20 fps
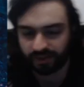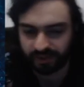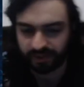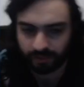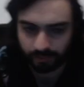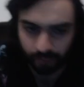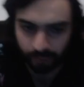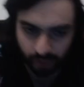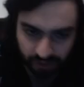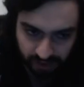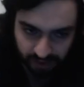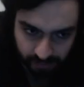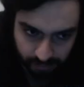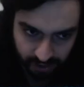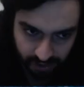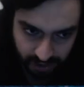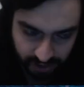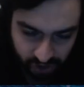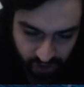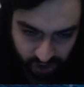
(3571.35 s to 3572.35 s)
supported
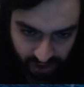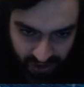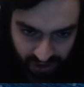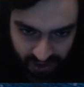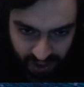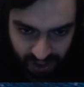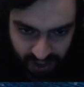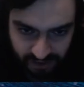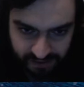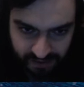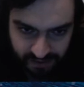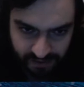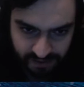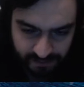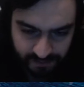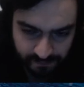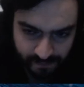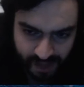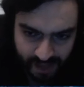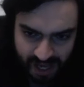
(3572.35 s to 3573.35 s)
by engine
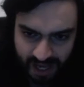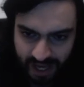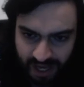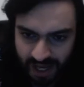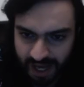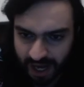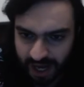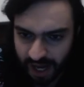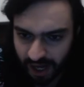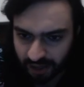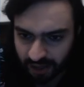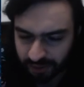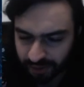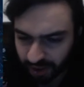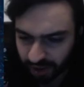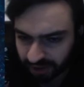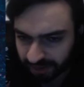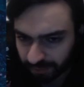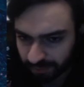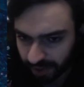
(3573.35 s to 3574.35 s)
analysis. I
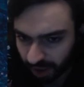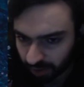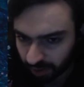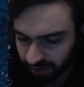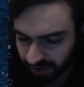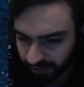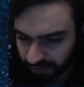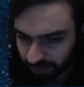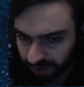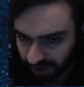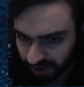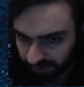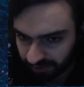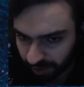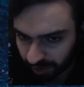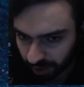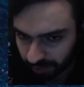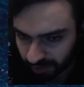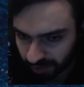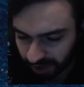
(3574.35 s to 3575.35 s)
thought about it
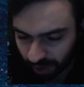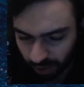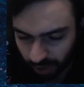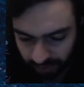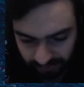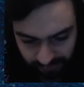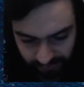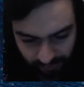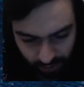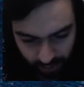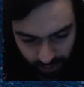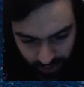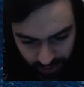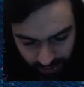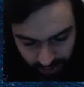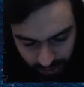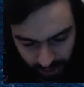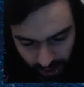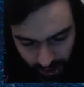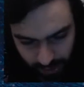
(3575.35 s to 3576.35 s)
briefly on my own
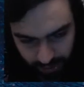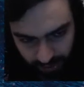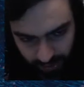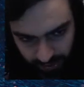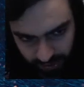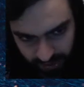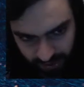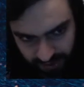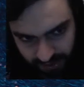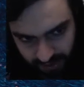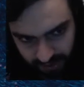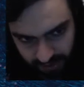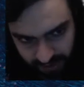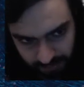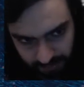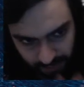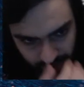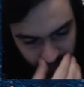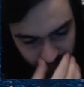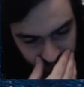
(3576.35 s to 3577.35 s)
for other reasons,
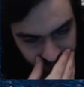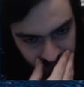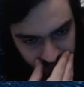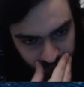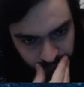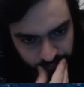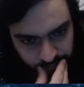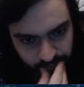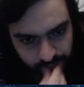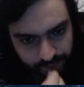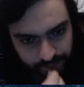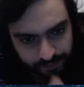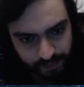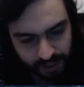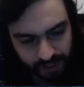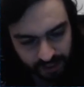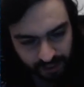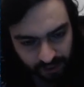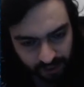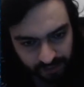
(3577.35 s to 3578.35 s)
but
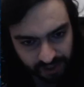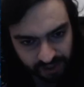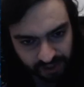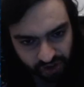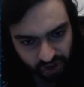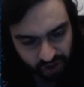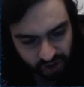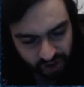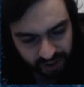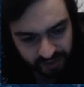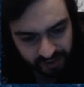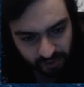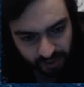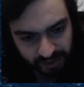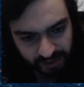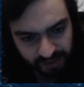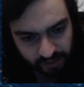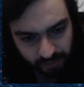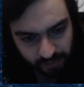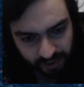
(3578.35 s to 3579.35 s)
yeah, the engine just
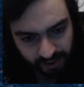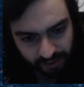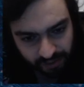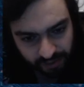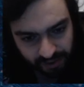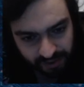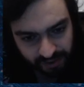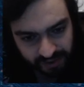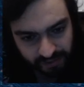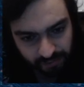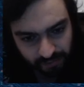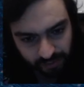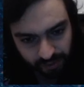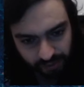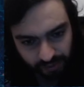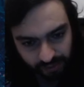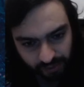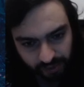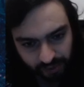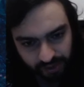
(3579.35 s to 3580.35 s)
wants to play this,
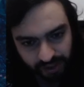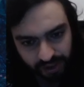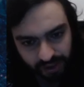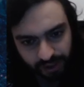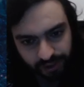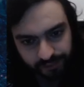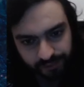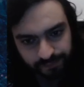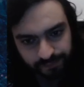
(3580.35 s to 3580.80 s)
put the rook here,